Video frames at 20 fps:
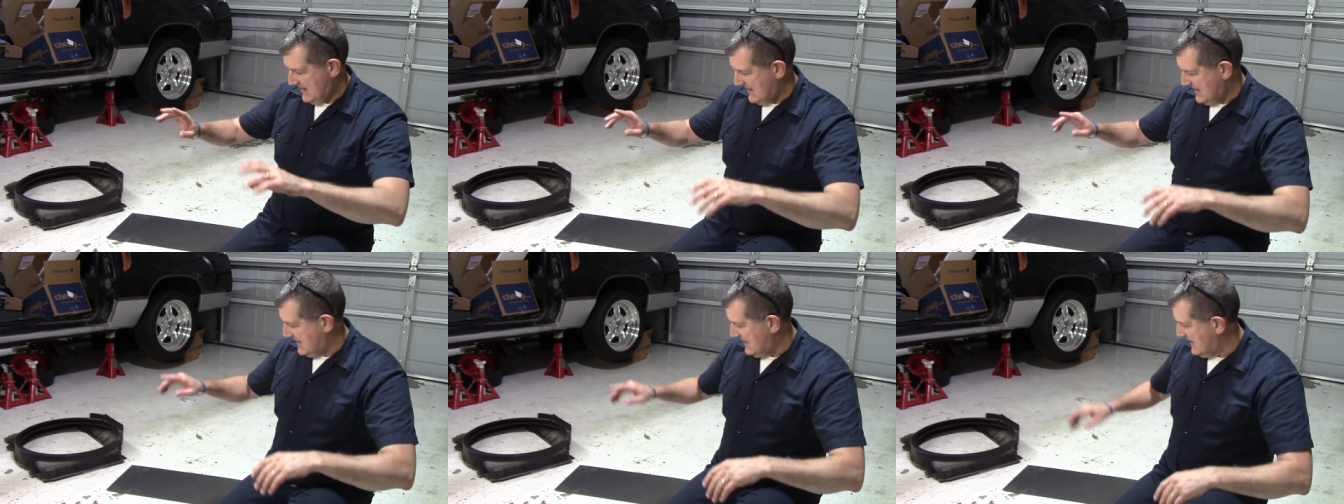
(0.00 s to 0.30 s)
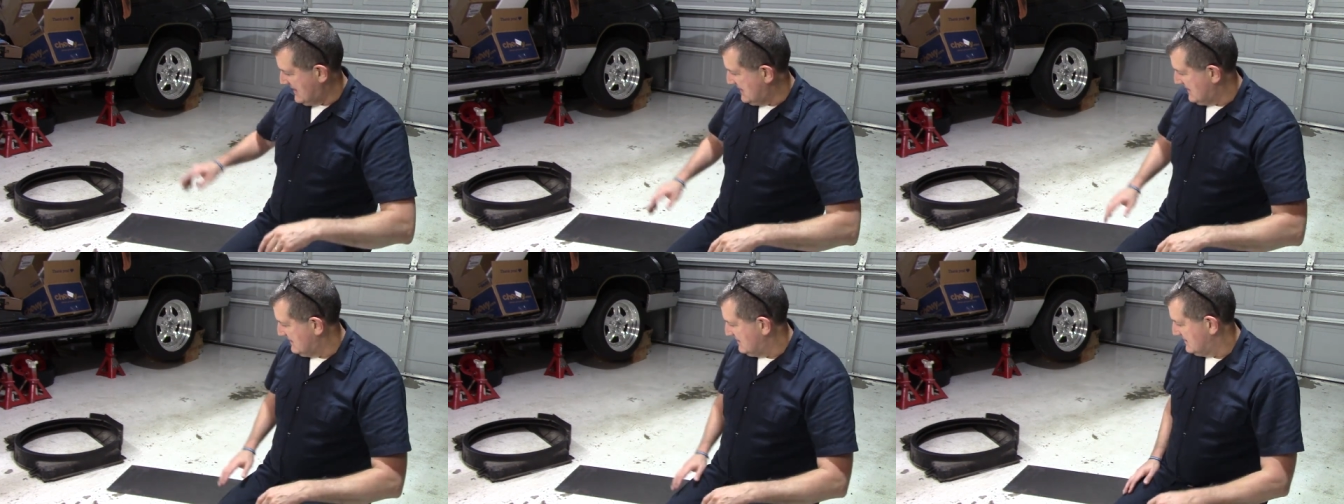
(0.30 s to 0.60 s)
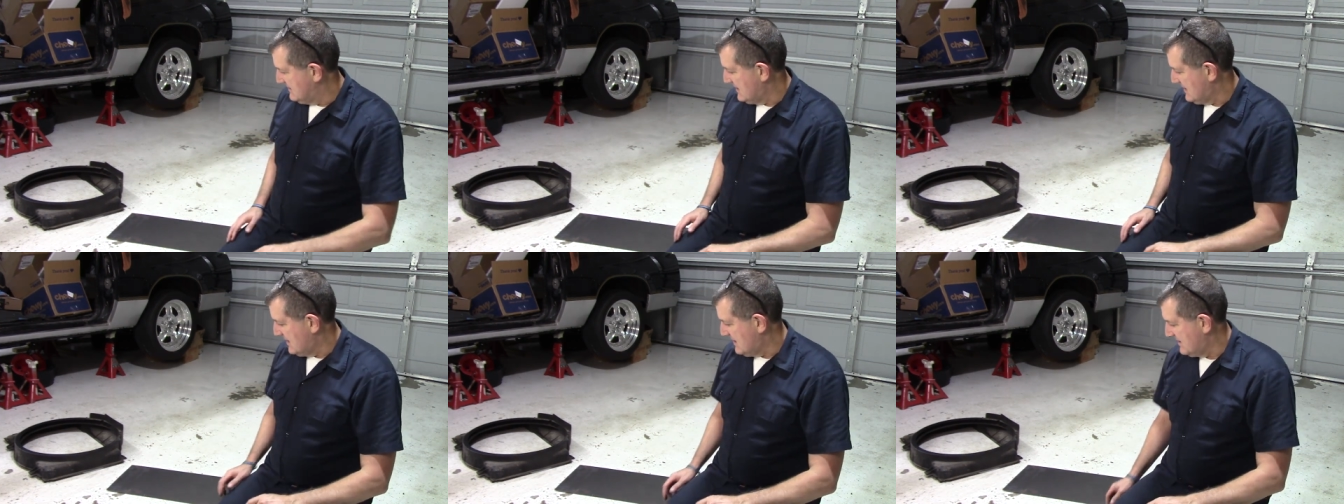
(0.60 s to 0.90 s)

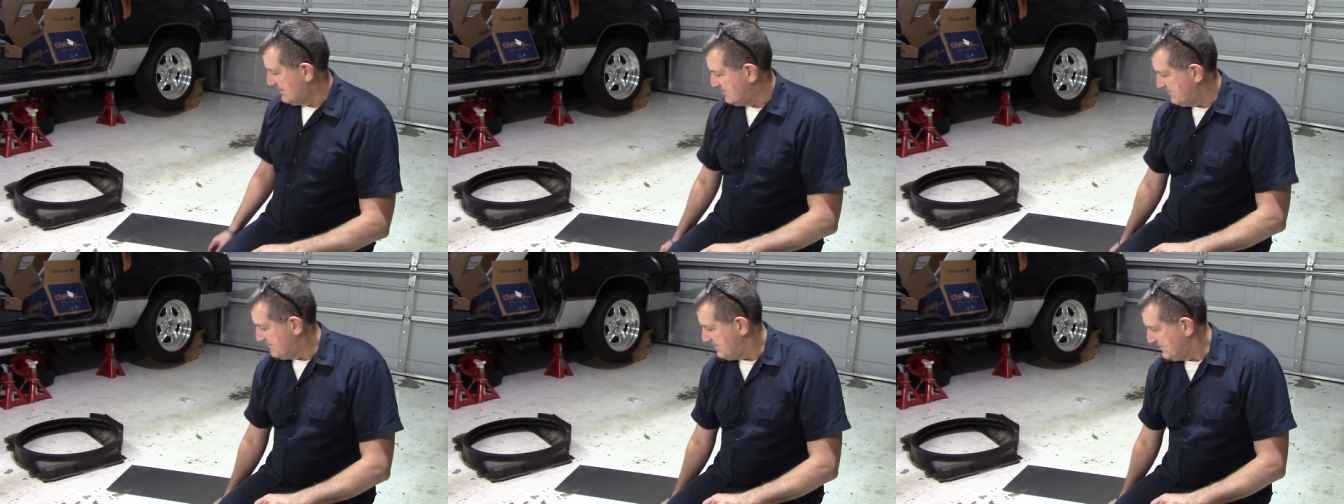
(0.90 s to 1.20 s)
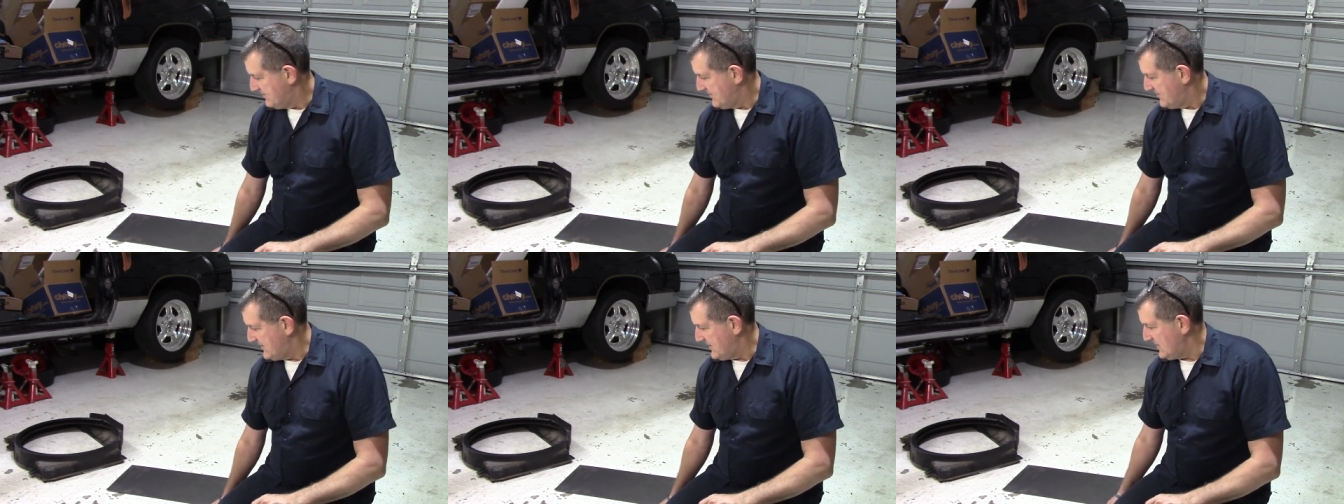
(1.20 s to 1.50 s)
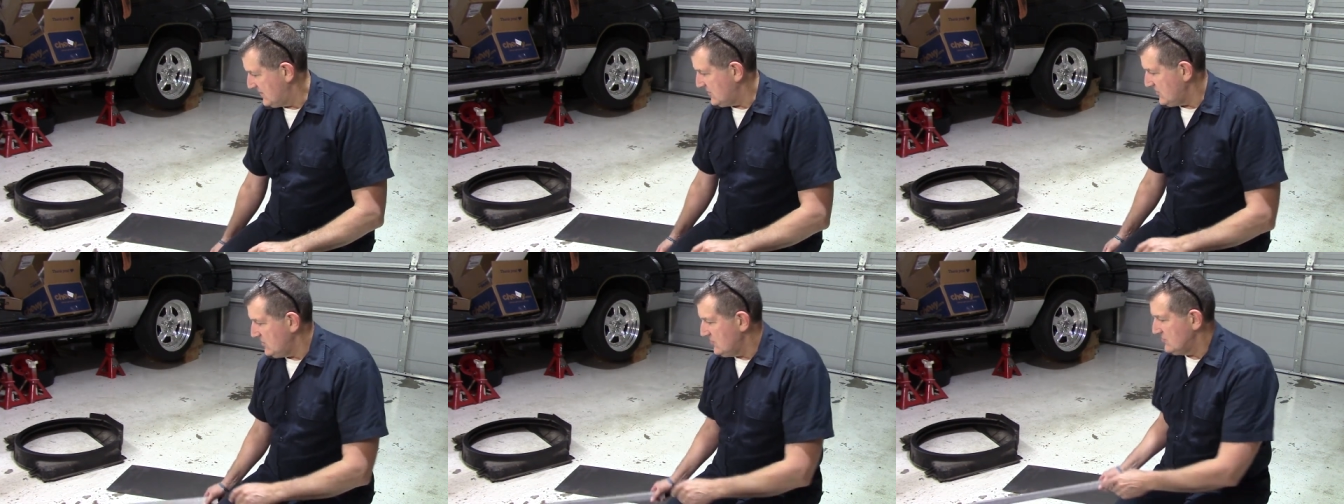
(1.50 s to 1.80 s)
and um,
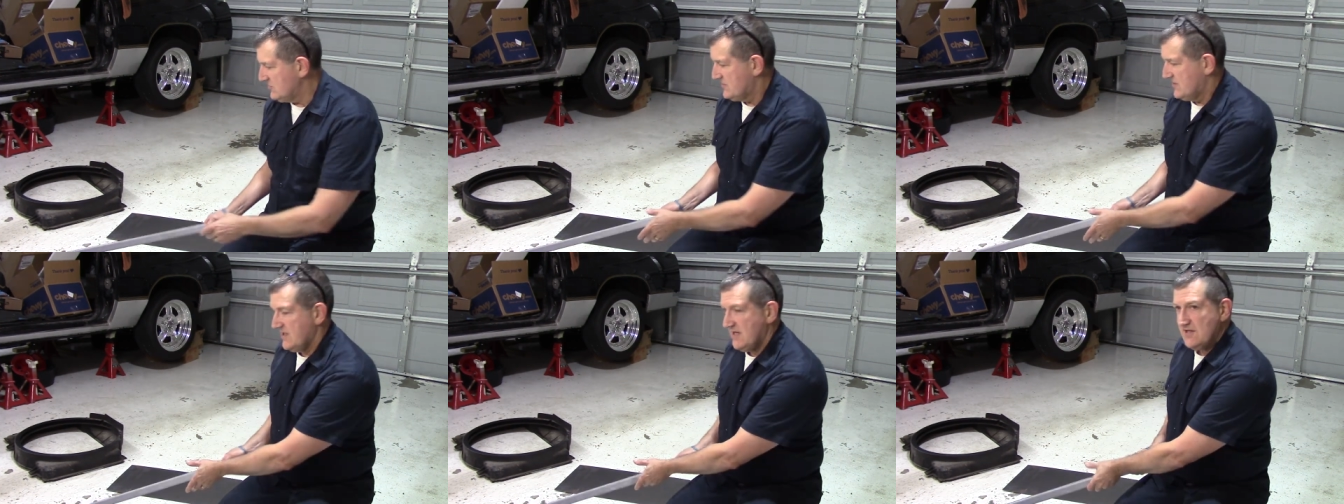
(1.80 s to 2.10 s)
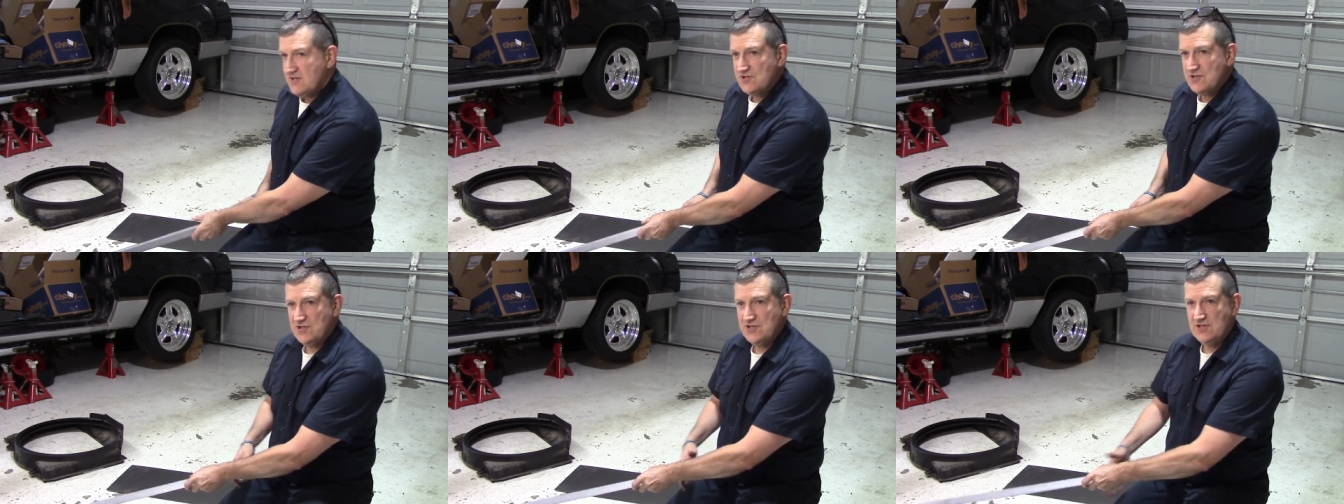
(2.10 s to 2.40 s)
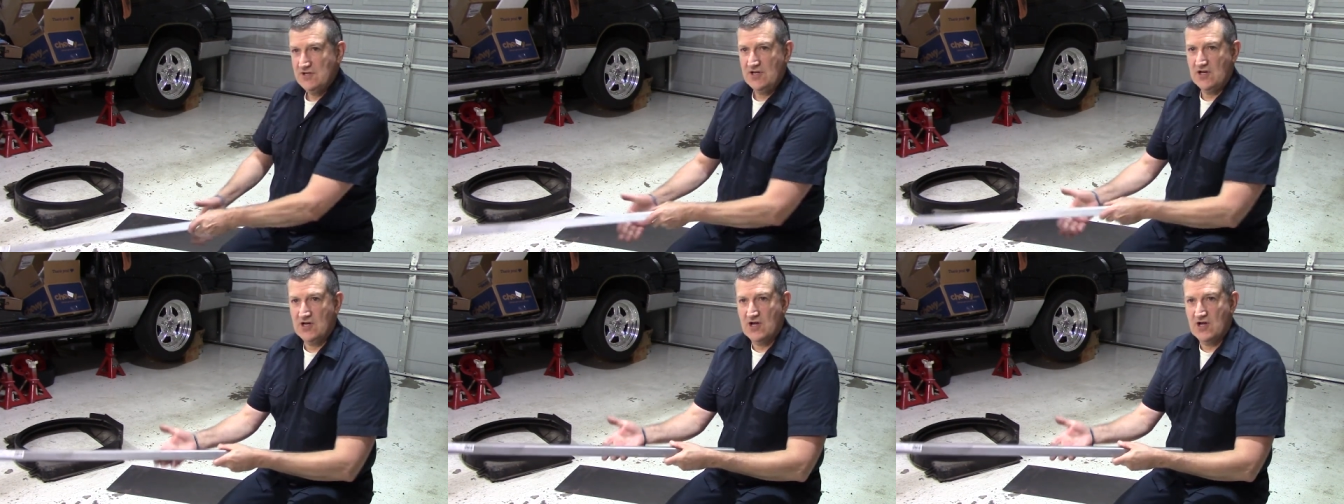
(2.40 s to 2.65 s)
then use this,